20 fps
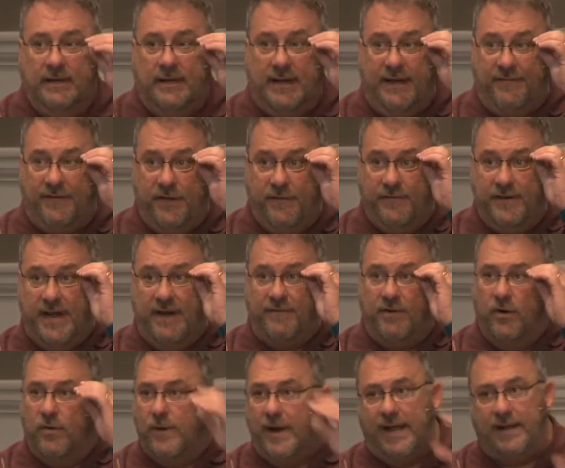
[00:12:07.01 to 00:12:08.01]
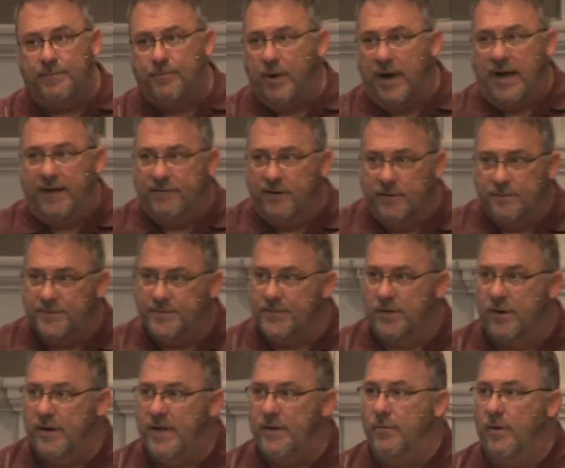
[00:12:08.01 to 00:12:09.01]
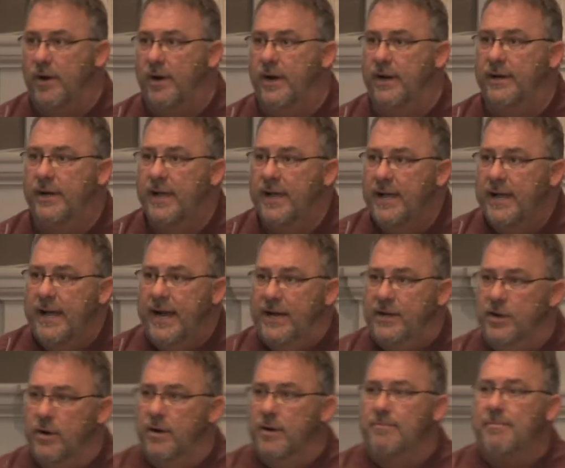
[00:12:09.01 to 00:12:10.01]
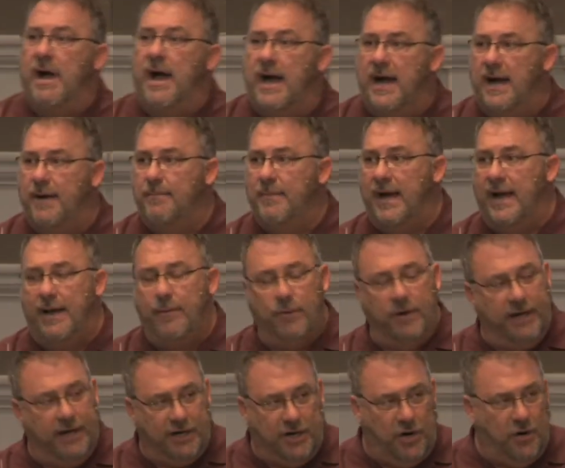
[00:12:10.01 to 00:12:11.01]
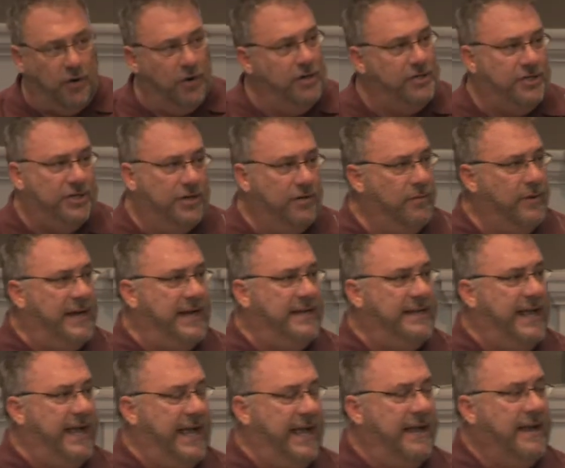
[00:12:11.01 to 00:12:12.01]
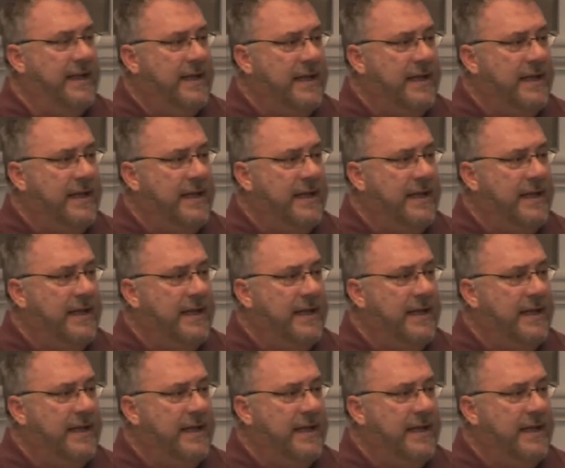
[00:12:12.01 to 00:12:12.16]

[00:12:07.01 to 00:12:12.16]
If you've never read Proverbs 31 and you're a mom, I want to encourage you to read that